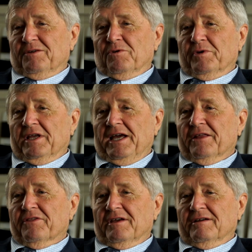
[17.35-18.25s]
And when we
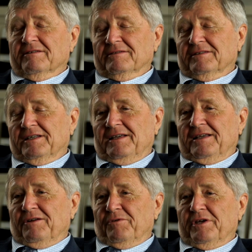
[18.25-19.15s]
got there,
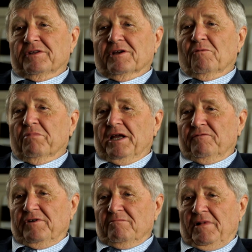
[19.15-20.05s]
we either gonna play
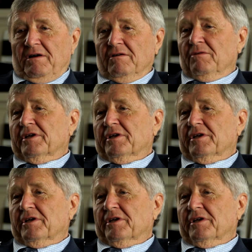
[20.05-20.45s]
football or